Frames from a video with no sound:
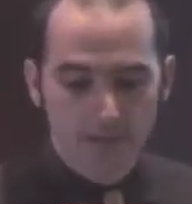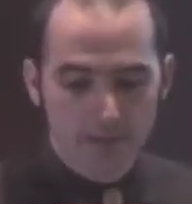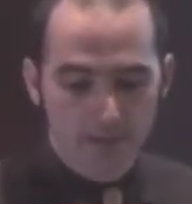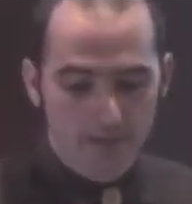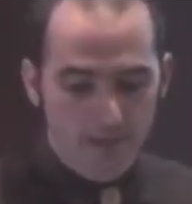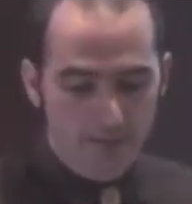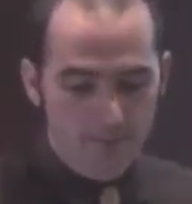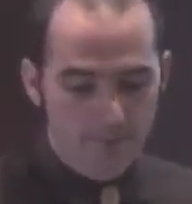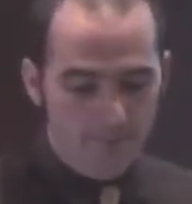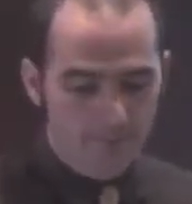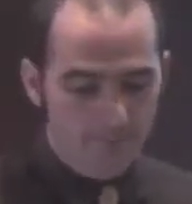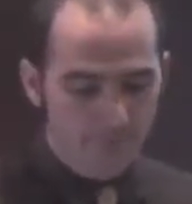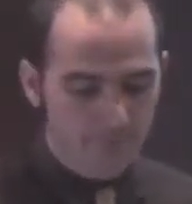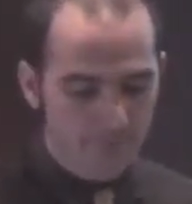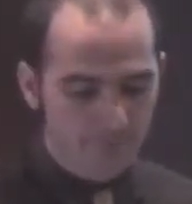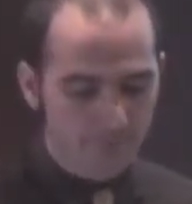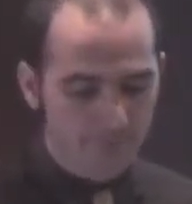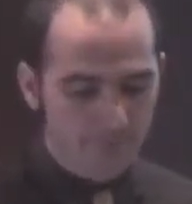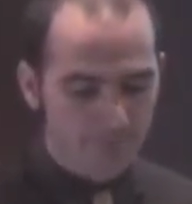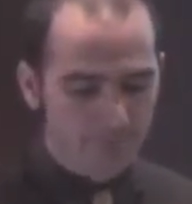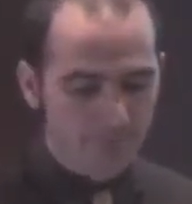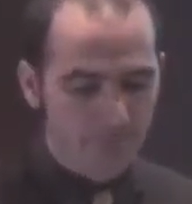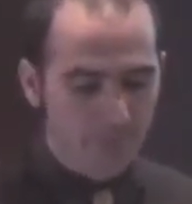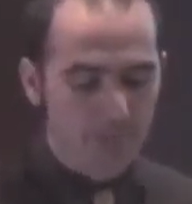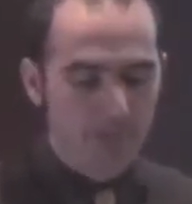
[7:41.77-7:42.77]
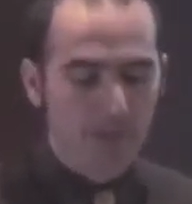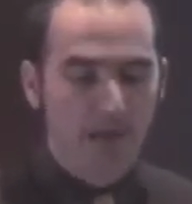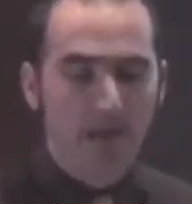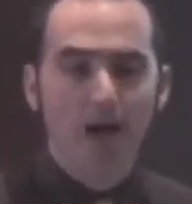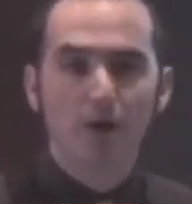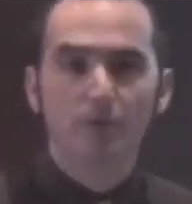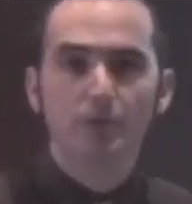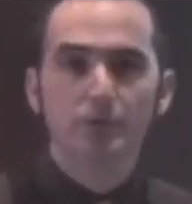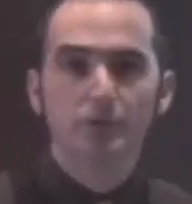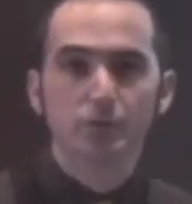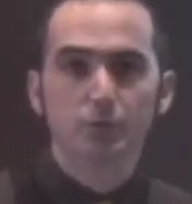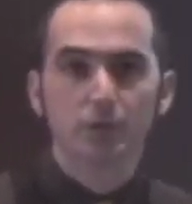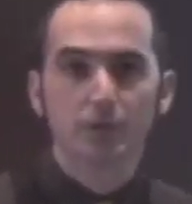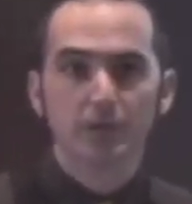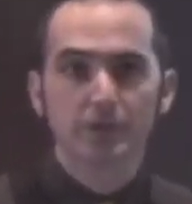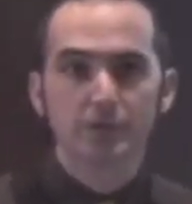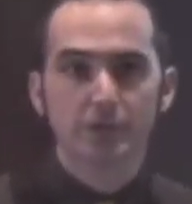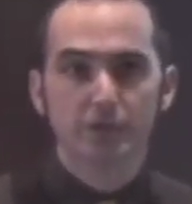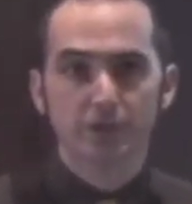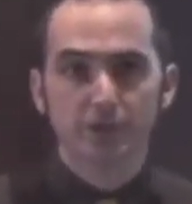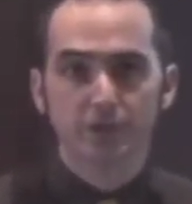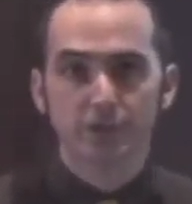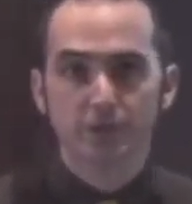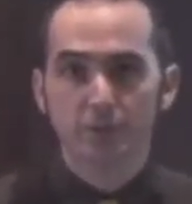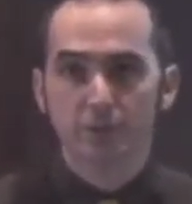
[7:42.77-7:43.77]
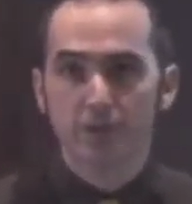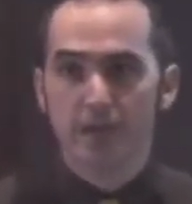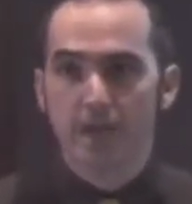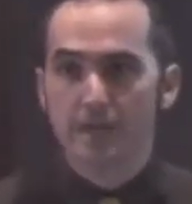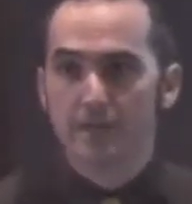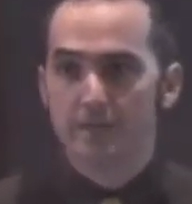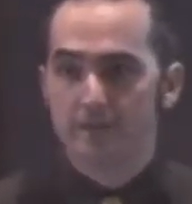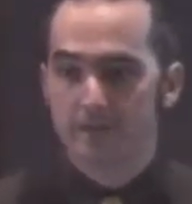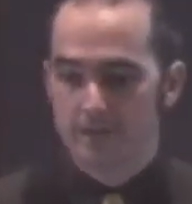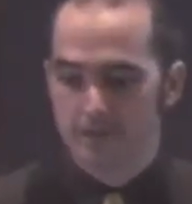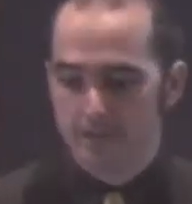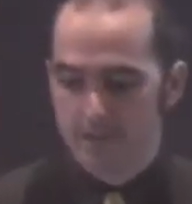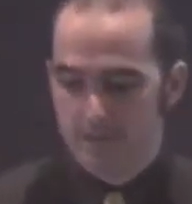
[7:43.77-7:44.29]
Um, how does religion do that?